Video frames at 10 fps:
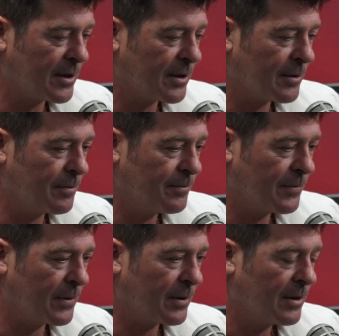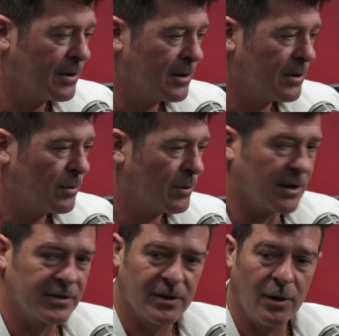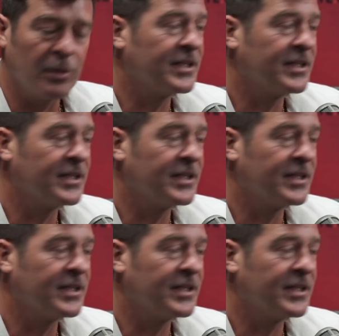Uh, What else? Oh,